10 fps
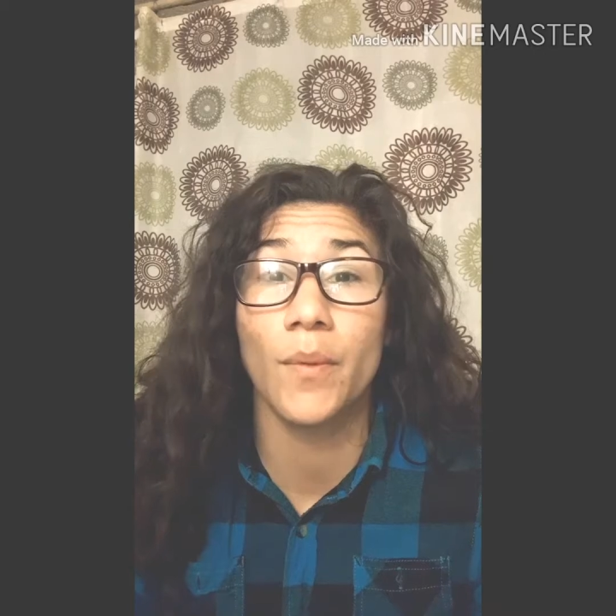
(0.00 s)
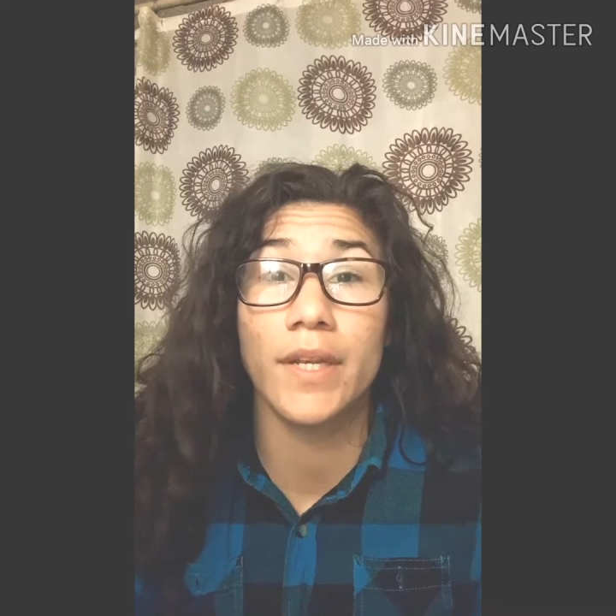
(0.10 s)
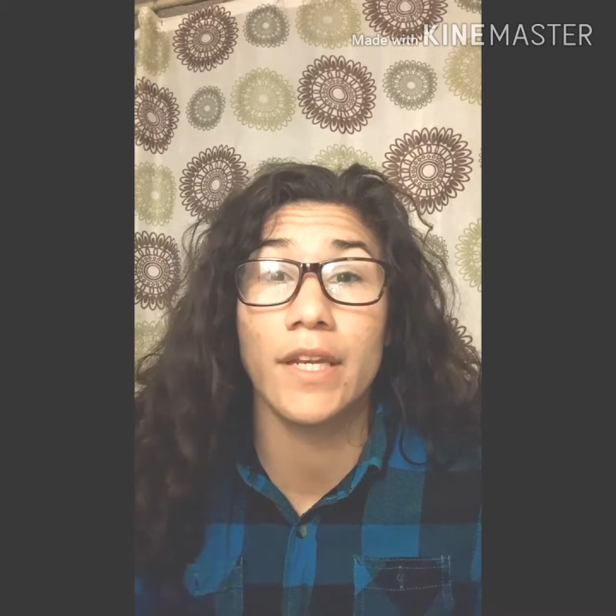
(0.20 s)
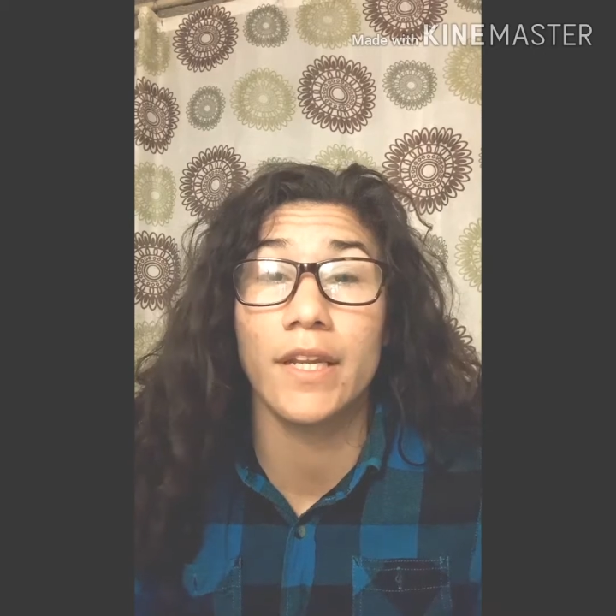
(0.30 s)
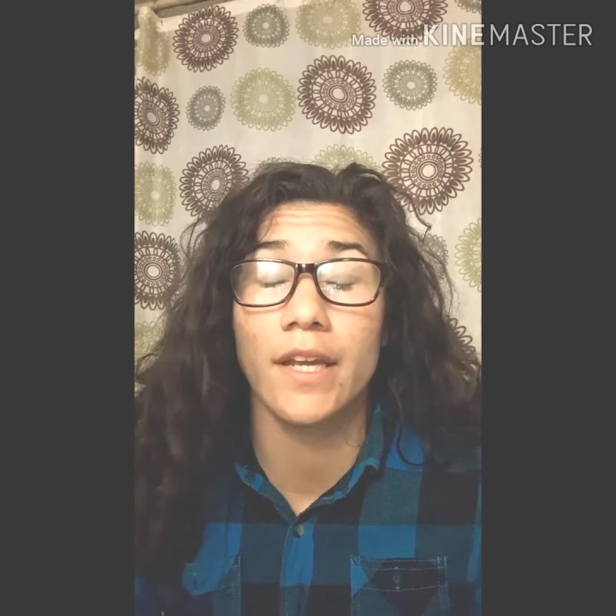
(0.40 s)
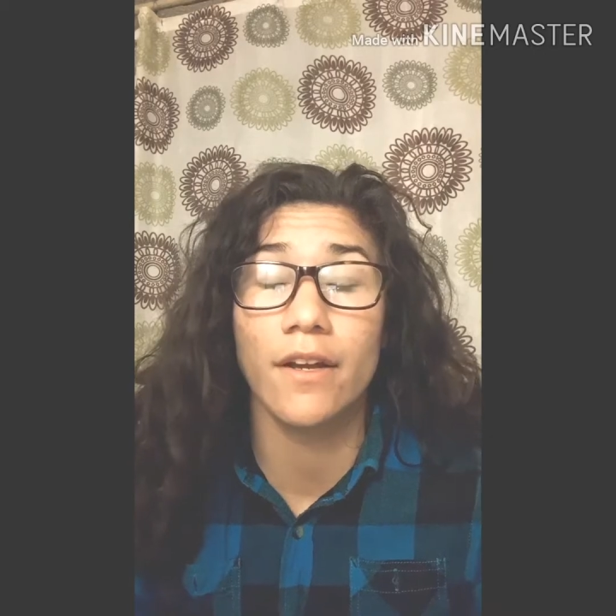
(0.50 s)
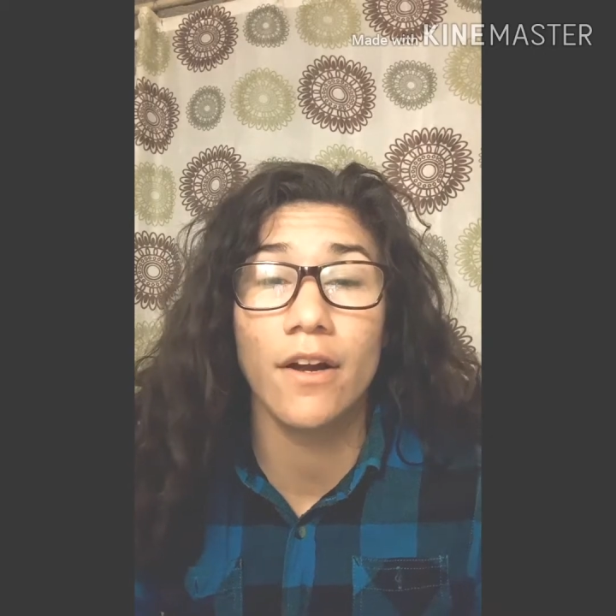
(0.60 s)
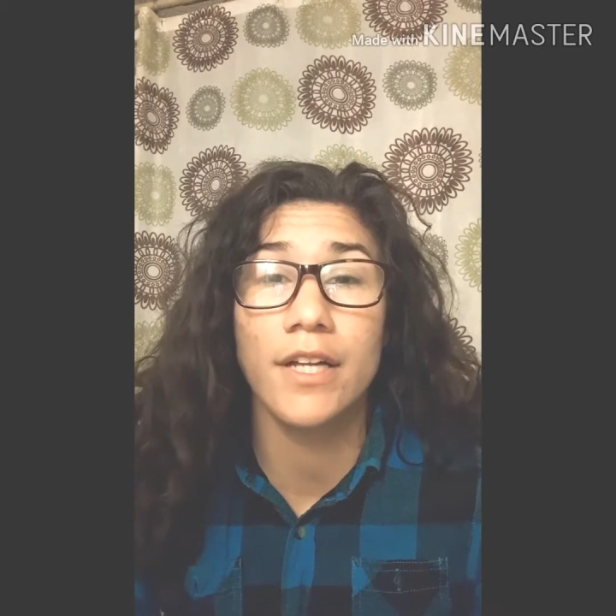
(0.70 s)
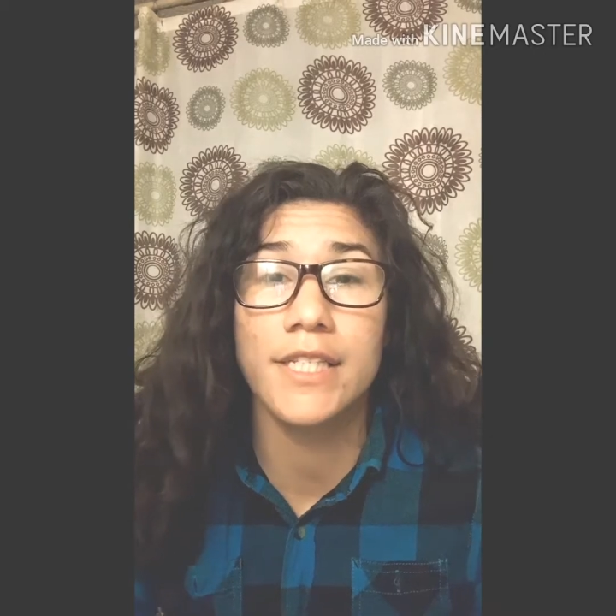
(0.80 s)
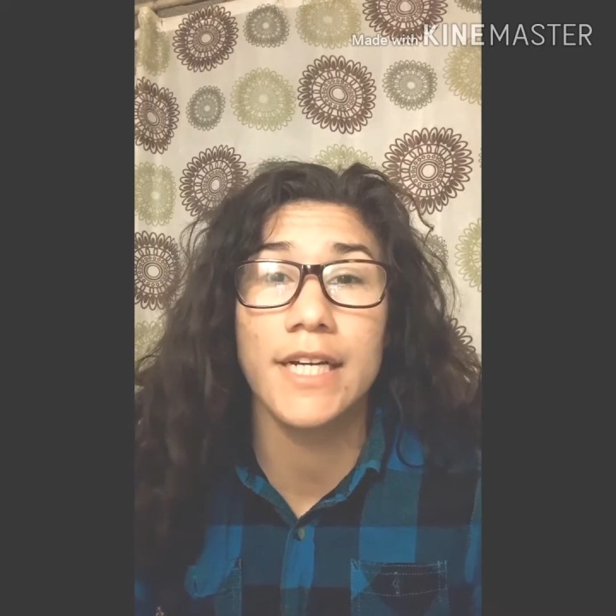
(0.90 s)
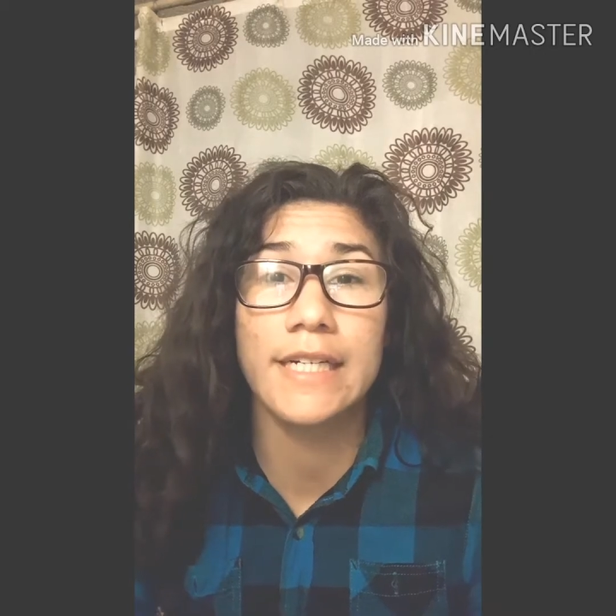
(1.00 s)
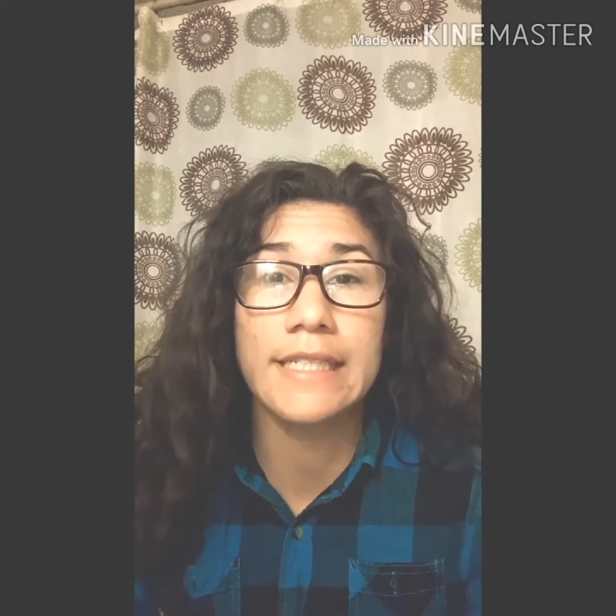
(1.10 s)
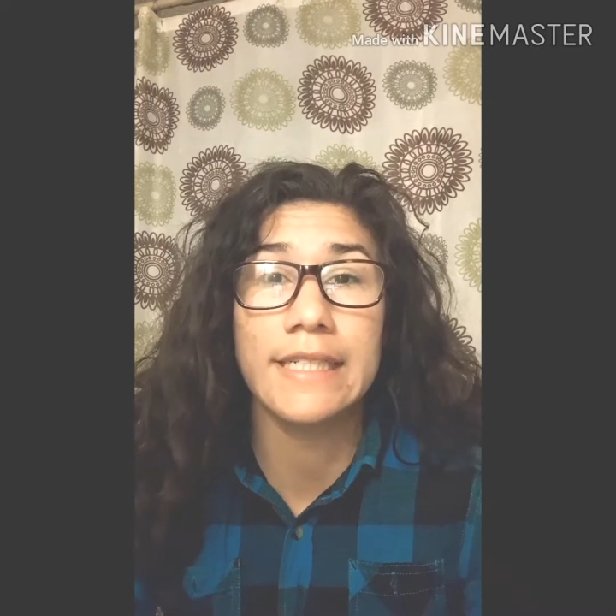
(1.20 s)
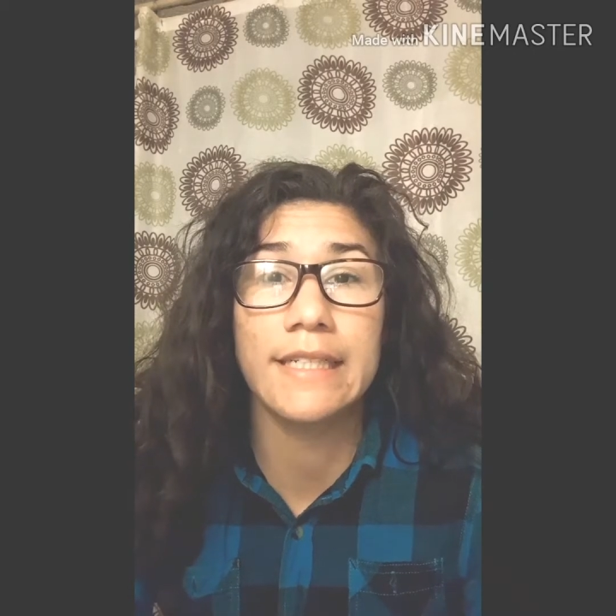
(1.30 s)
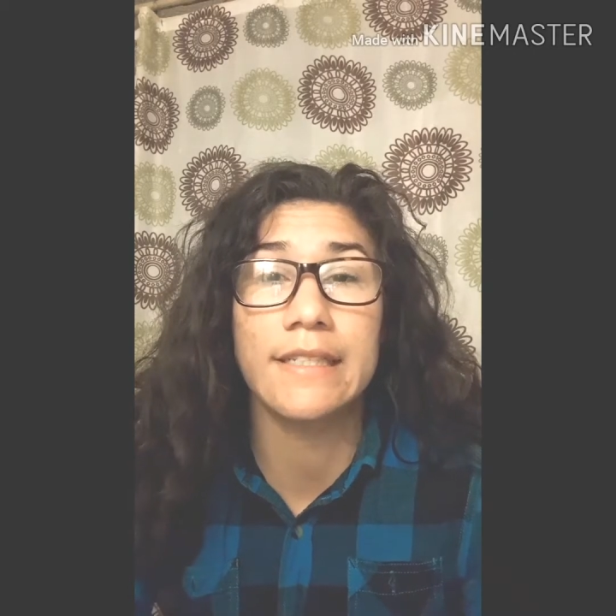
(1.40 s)
We didn't get
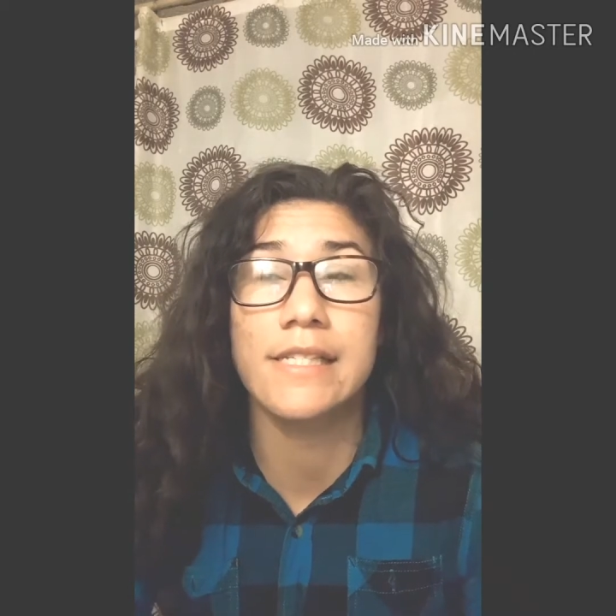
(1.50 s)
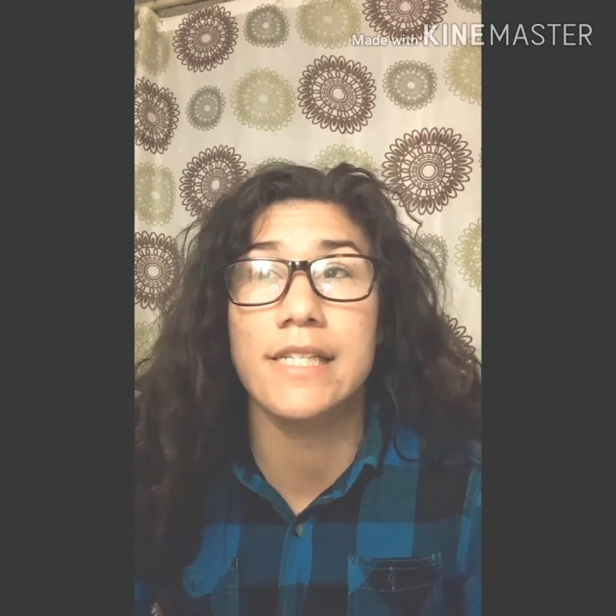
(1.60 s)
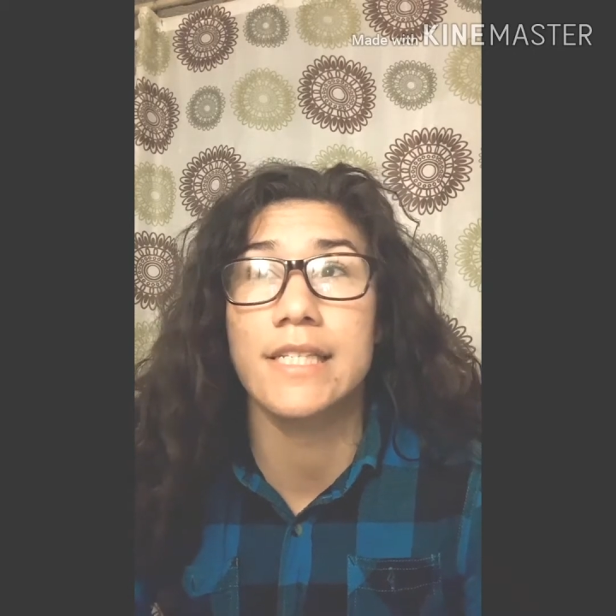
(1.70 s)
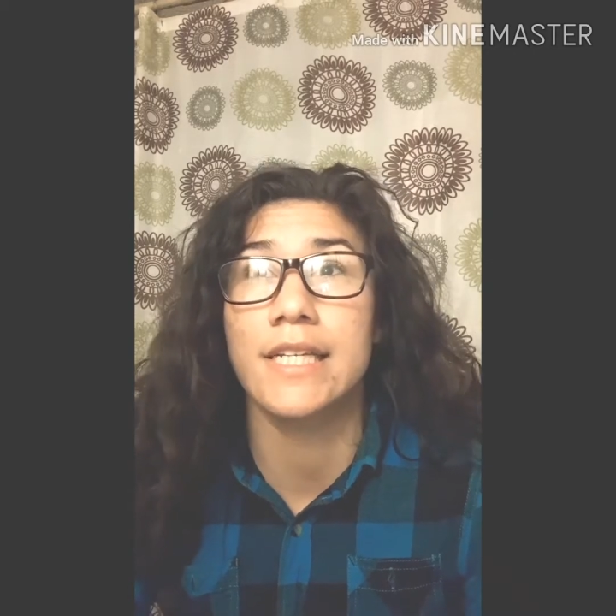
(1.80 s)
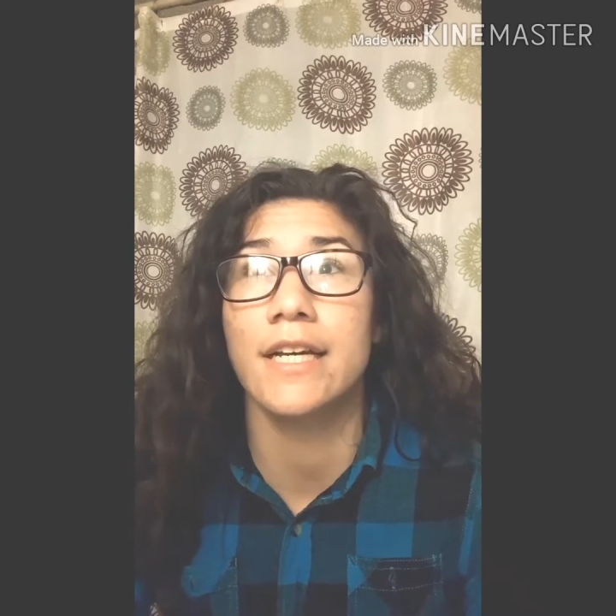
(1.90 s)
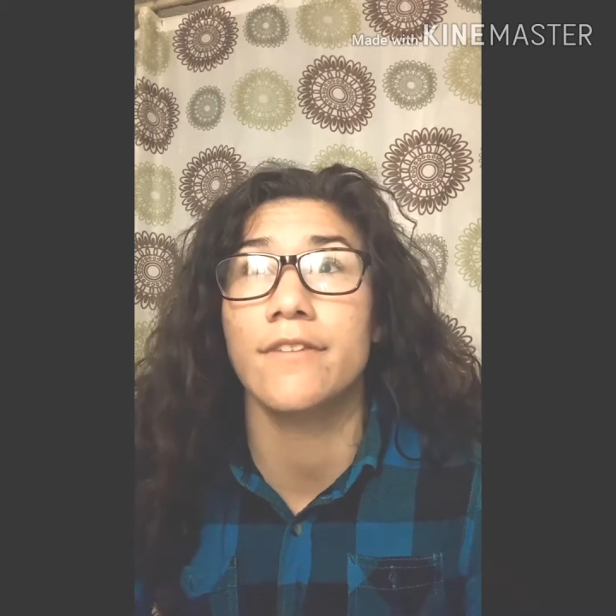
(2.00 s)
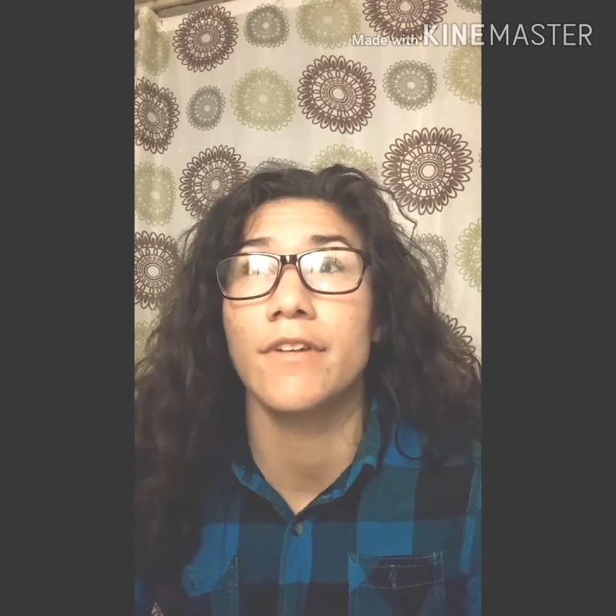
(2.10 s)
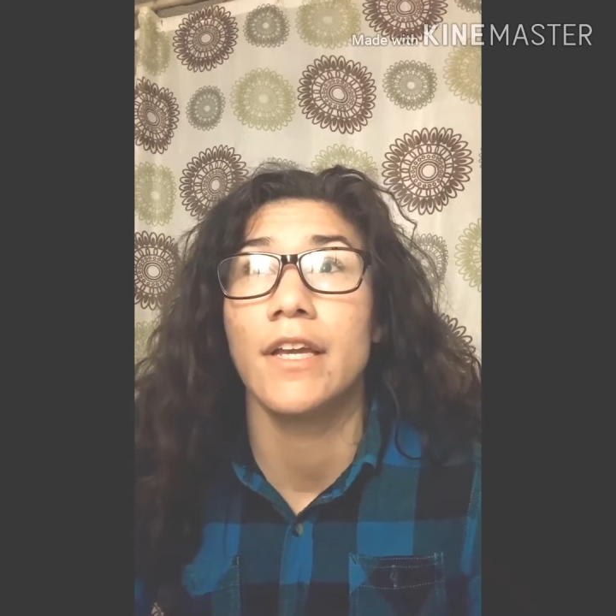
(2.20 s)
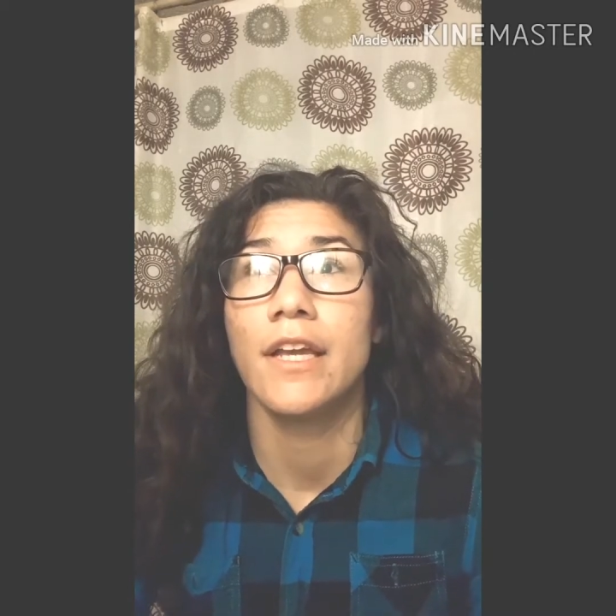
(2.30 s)
contacted and stuff.